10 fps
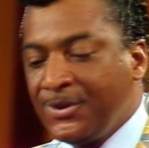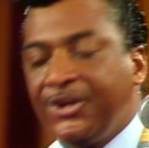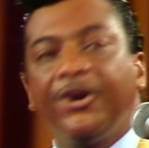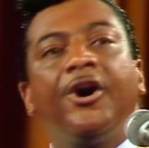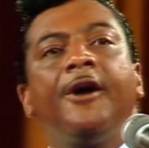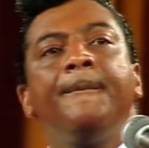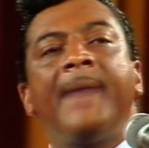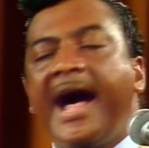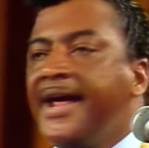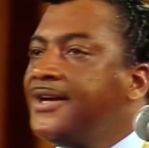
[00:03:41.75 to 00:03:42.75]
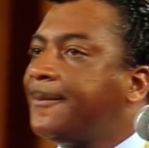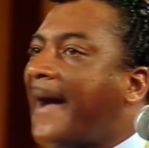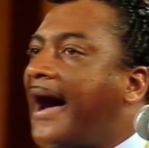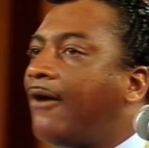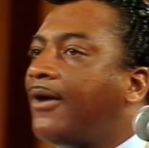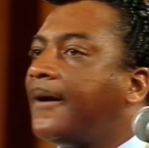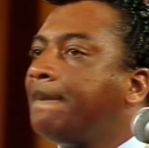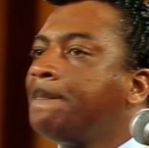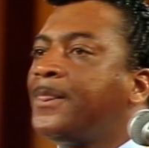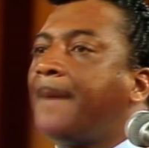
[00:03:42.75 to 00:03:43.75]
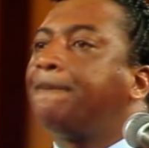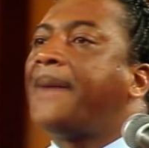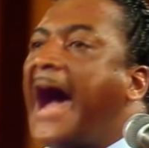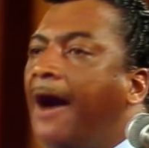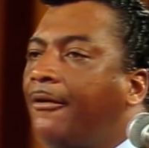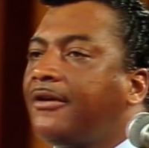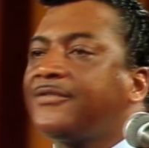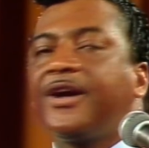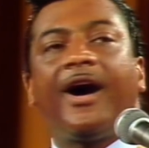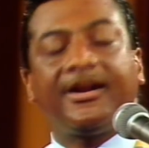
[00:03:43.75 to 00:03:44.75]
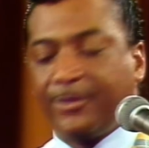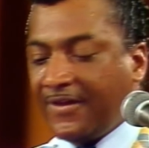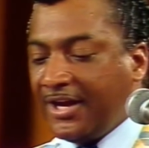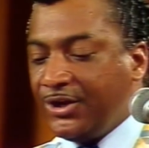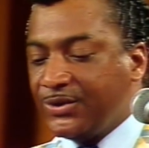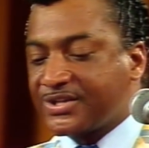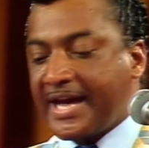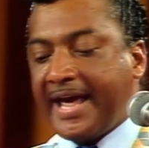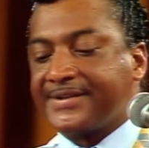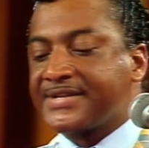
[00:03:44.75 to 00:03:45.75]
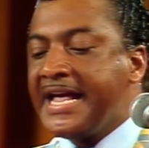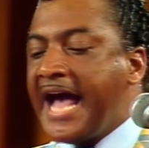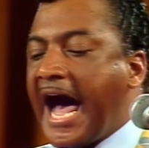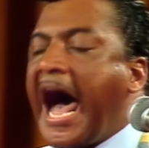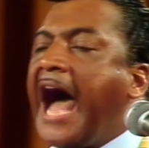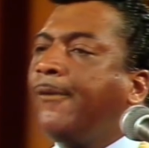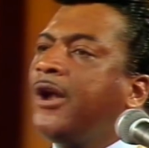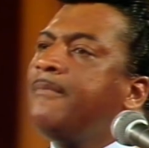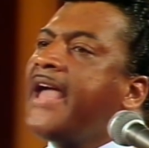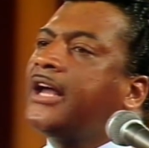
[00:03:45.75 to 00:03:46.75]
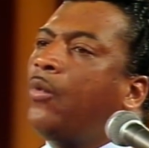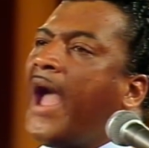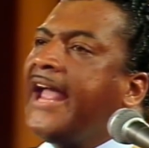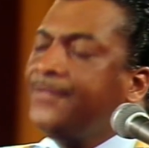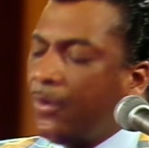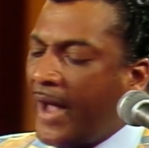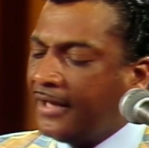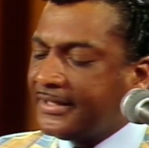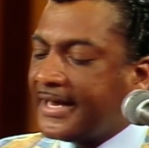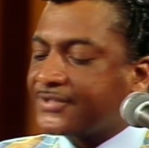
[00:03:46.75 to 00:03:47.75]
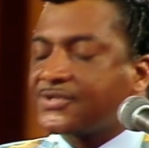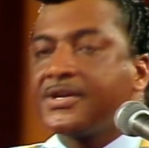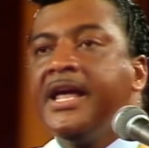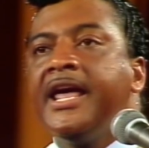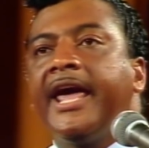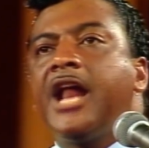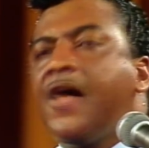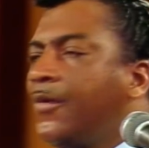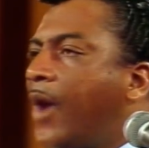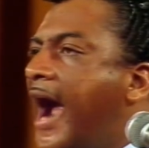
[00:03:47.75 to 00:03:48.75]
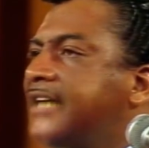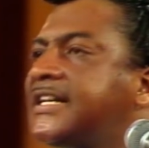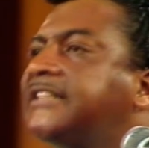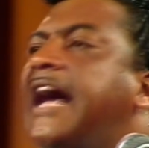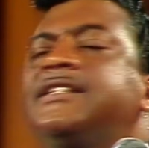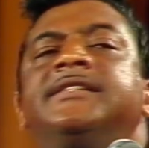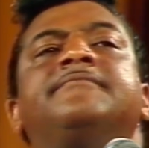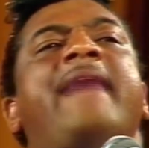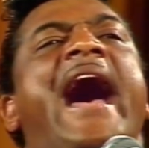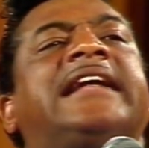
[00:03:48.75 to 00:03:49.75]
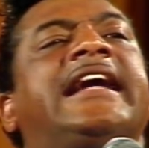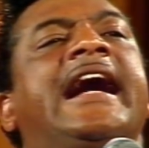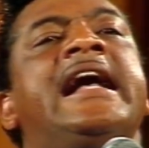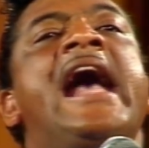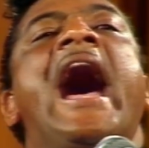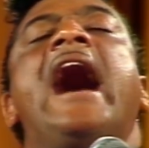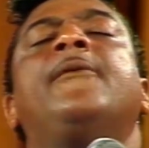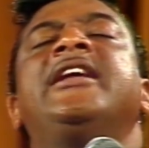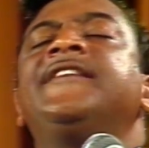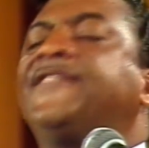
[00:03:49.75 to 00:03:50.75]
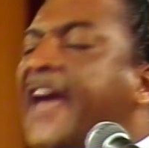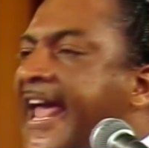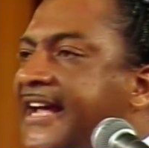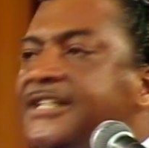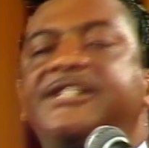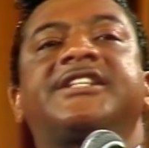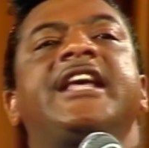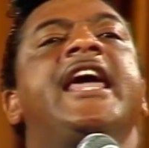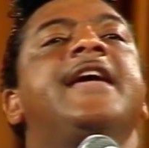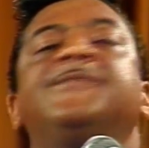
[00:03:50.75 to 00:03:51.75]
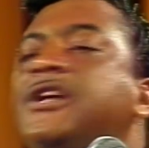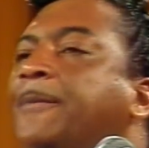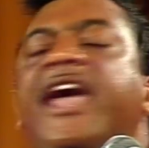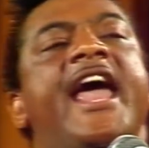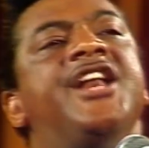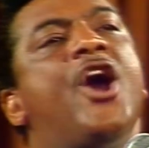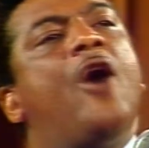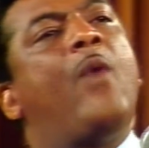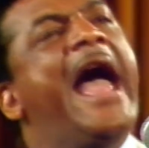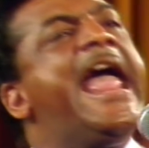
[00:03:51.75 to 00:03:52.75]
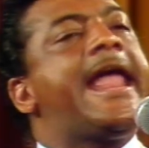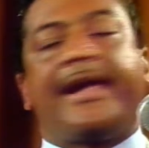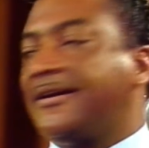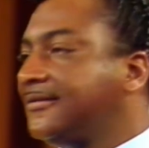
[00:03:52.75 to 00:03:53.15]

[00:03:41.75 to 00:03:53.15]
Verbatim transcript: Your mind power, the power of God within you says, I will make a way in the wilderness. In other words, it doesn't matter how many things seem to be in your way.